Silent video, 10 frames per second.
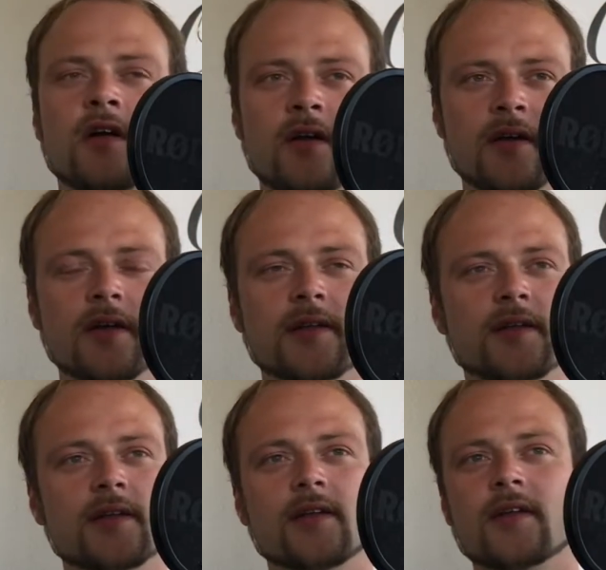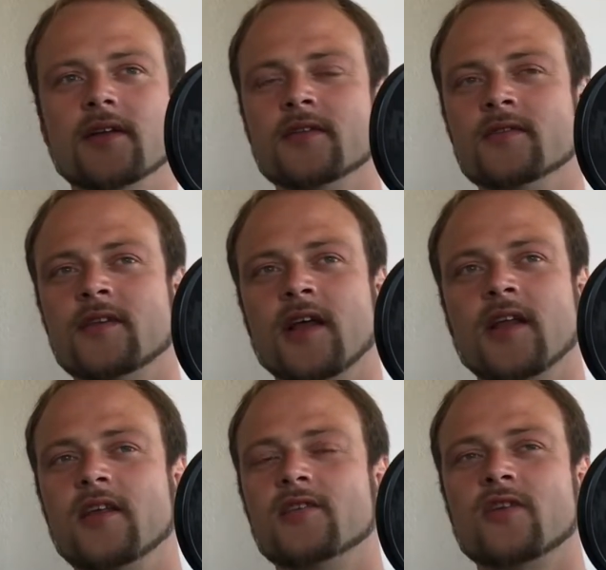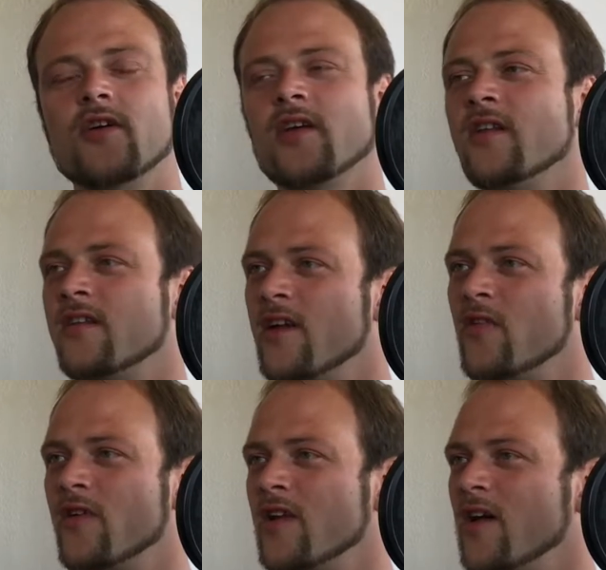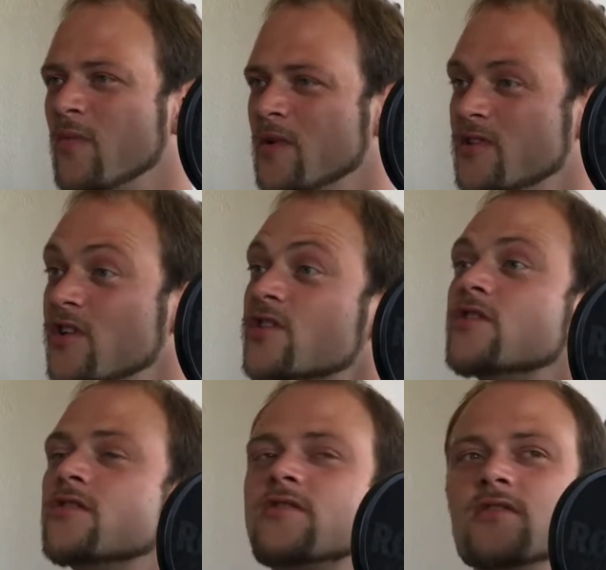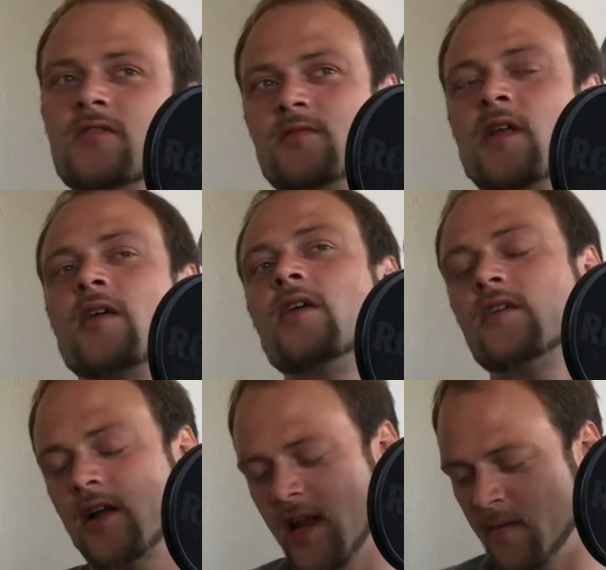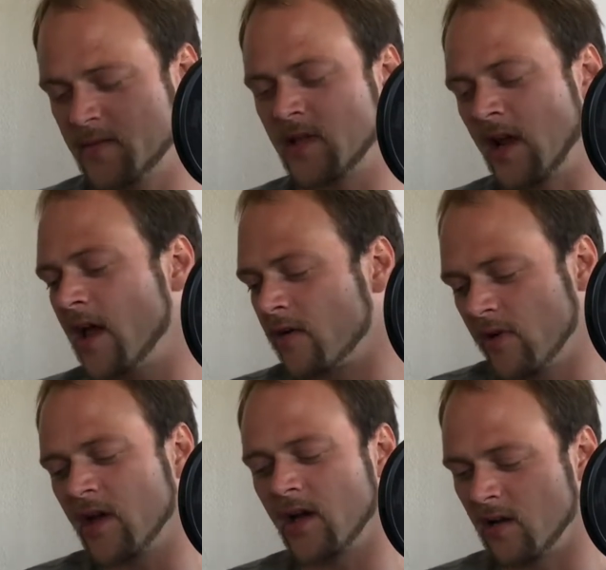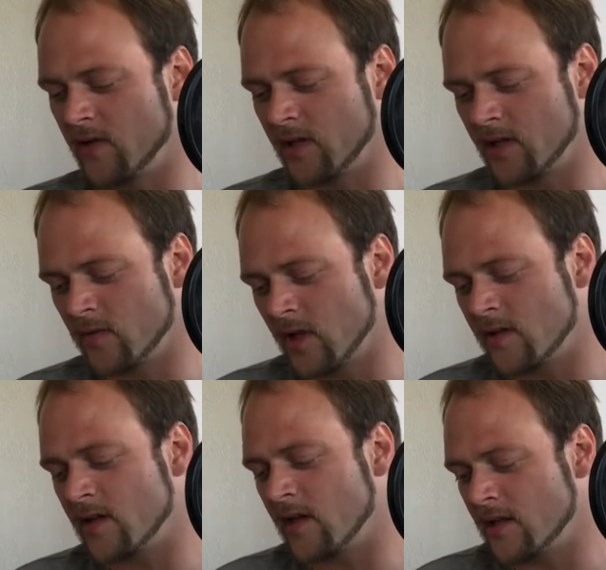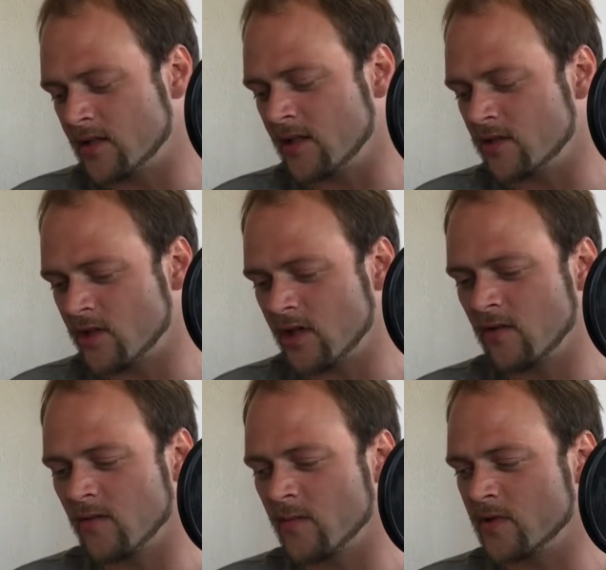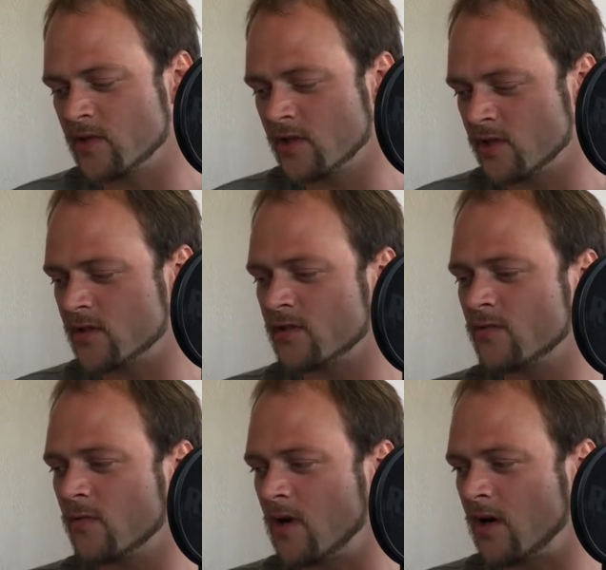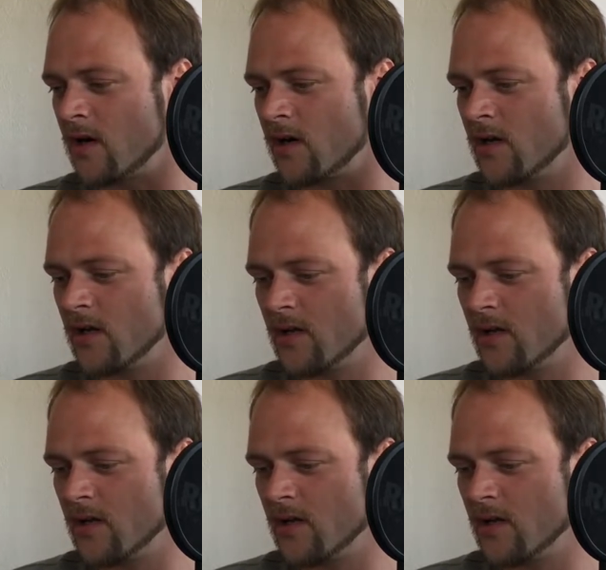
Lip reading: Yeah. That he's talking in there already how magicians is like he claims, and I agree kind of like it is in general magicians who are